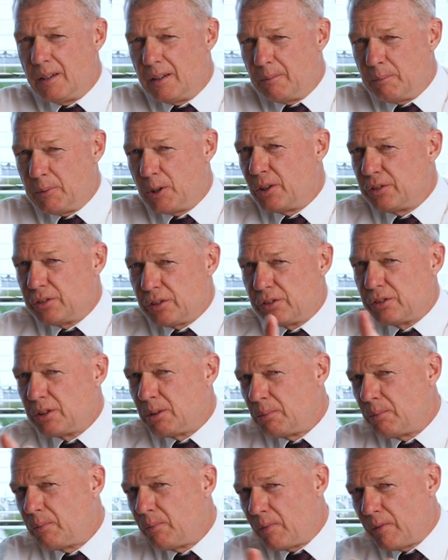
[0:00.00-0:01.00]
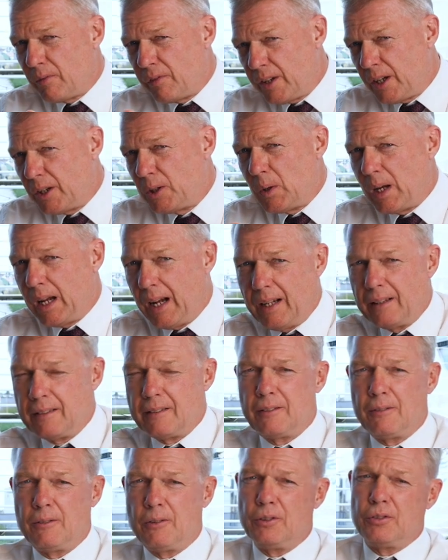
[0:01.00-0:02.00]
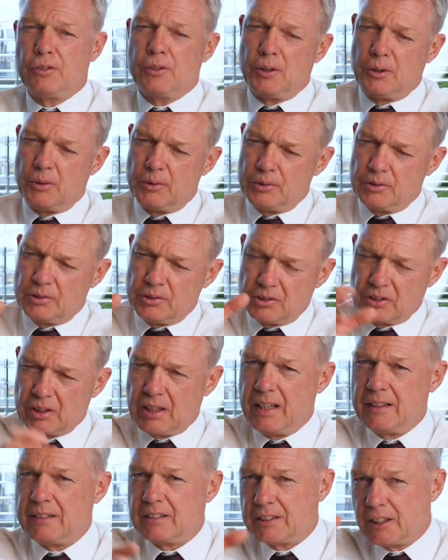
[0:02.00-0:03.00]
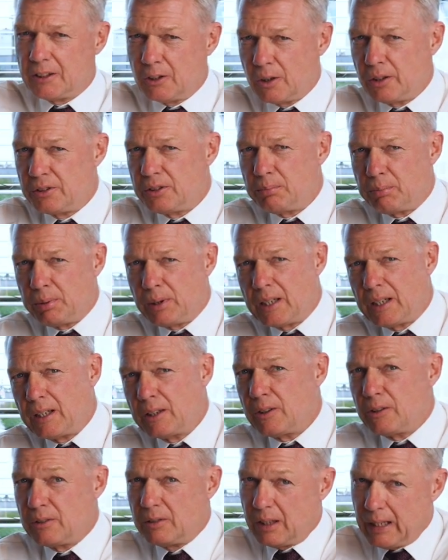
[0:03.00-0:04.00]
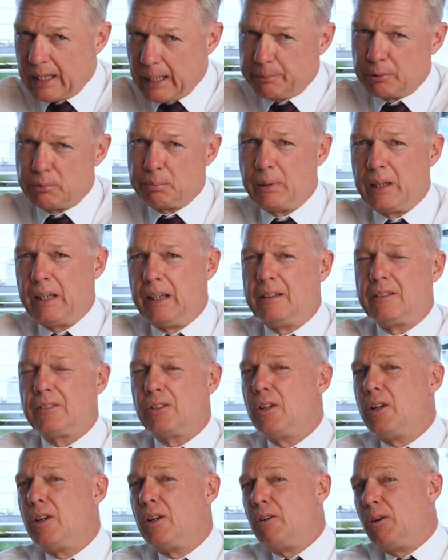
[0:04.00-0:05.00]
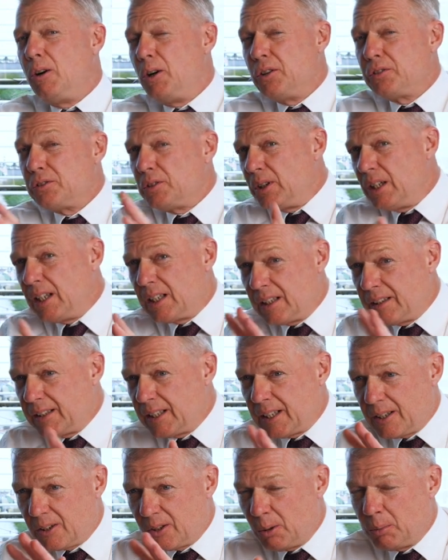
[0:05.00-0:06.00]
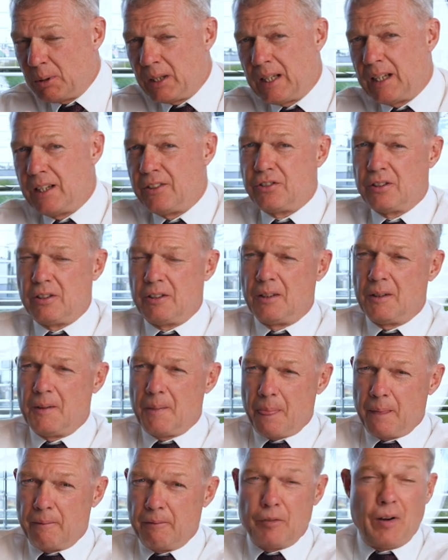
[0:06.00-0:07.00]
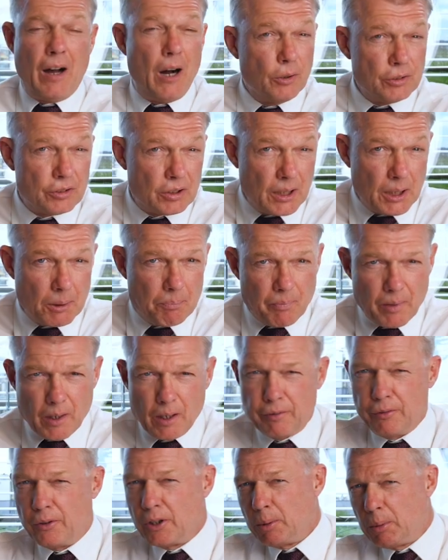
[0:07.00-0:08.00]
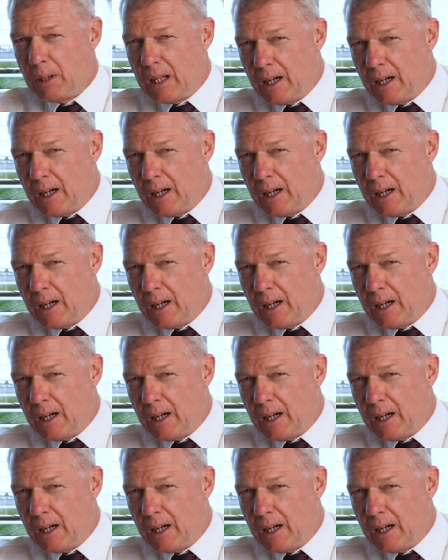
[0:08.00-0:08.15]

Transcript: but also some value adds. Also science, technology park, lab space. Also here and there combination with housing, affordable